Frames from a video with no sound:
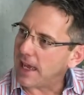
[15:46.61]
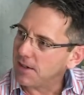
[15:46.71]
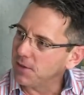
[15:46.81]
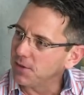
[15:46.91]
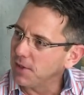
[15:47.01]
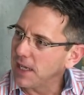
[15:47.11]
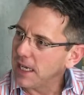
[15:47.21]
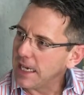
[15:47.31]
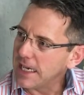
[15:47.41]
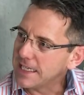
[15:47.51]

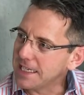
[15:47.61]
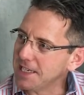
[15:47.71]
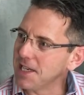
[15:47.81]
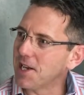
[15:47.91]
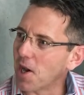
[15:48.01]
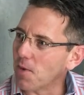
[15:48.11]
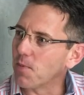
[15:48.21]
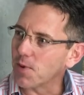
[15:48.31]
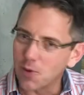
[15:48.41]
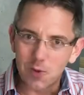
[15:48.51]
How does Lindie
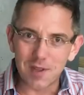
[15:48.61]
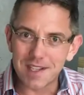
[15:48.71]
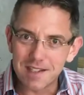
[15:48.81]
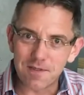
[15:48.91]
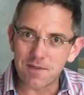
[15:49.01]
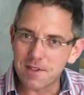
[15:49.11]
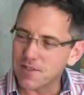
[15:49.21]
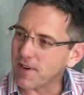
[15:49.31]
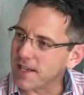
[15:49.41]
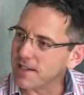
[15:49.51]
cope with all these different
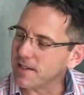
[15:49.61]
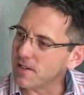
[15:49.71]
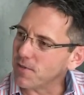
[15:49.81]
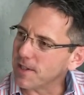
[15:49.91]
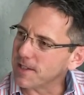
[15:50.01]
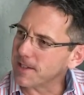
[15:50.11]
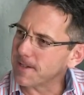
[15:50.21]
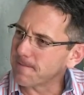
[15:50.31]
strains and stresses?